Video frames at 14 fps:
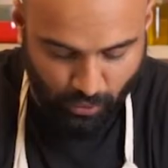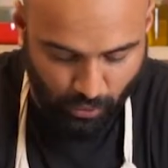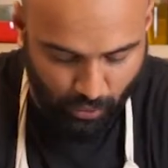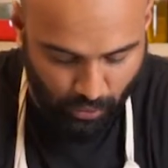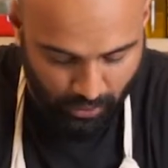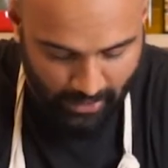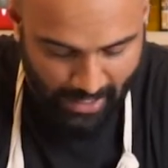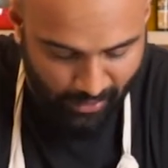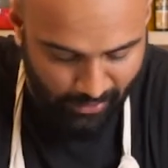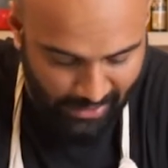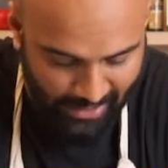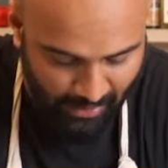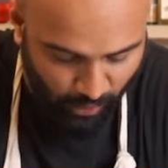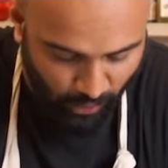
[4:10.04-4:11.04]
So now
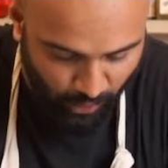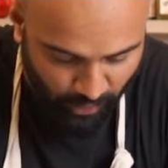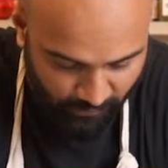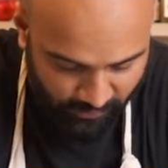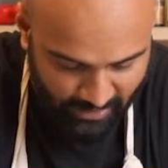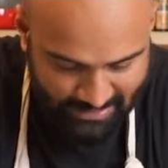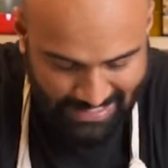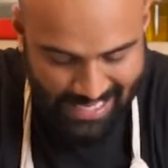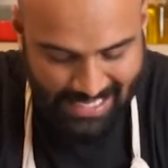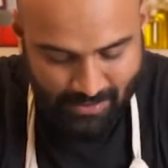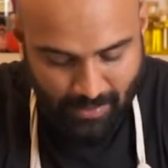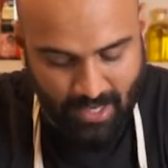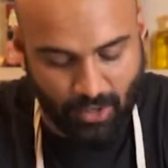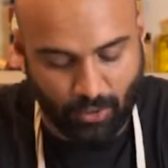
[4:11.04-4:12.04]
that all of this has
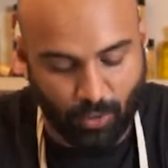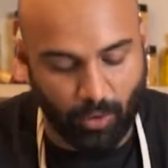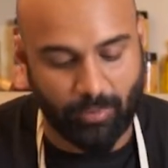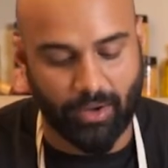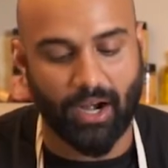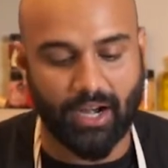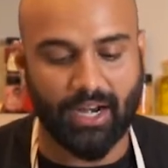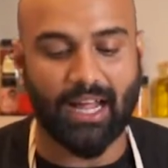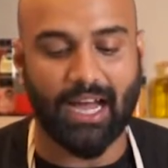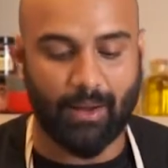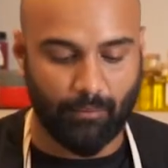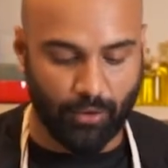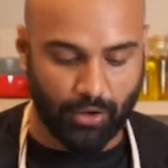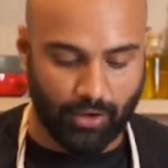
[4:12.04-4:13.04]
been incorporated,
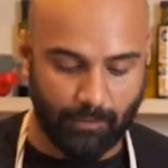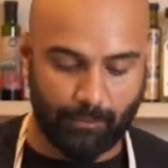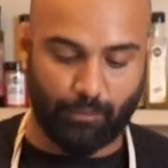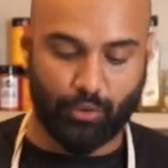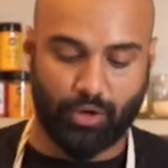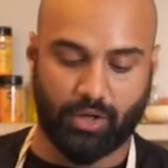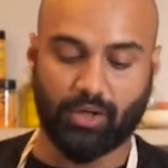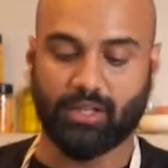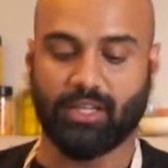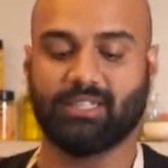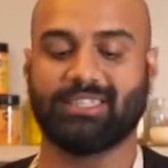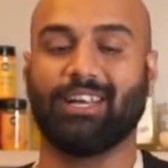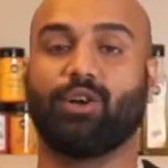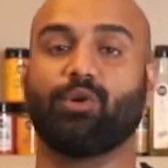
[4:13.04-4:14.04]
I'm gonna put
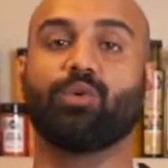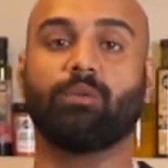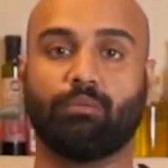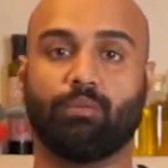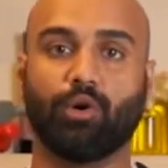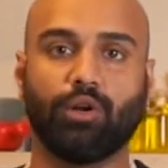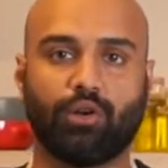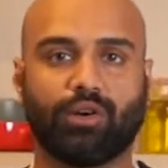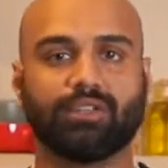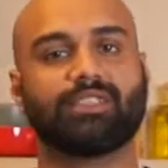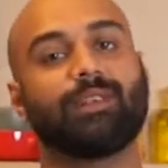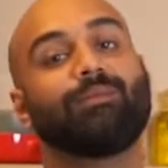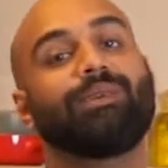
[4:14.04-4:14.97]
this into a bowl because it'll